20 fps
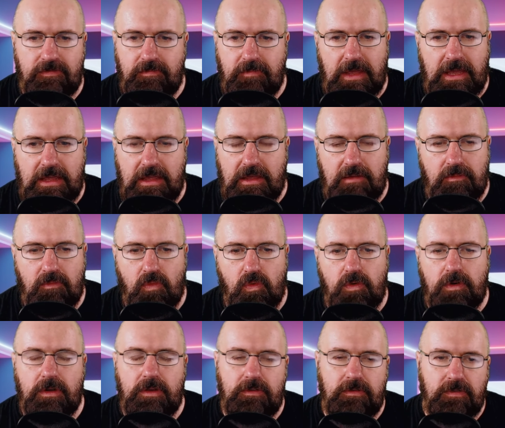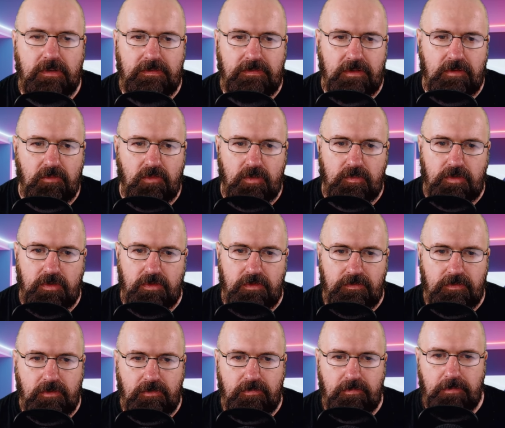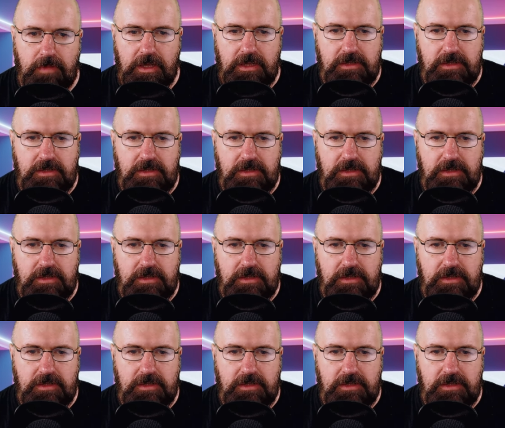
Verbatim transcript: of making more interesting, more beautiful